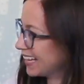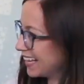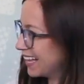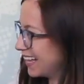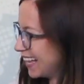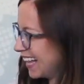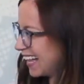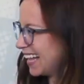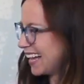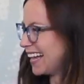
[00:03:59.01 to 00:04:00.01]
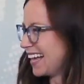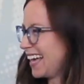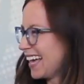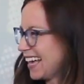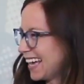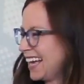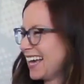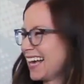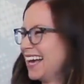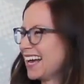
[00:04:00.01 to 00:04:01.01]

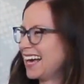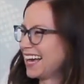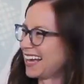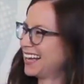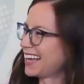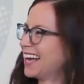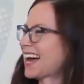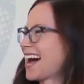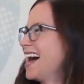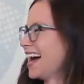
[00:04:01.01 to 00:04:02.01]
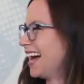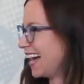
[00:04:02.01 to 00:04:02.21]
This person isn't speaking.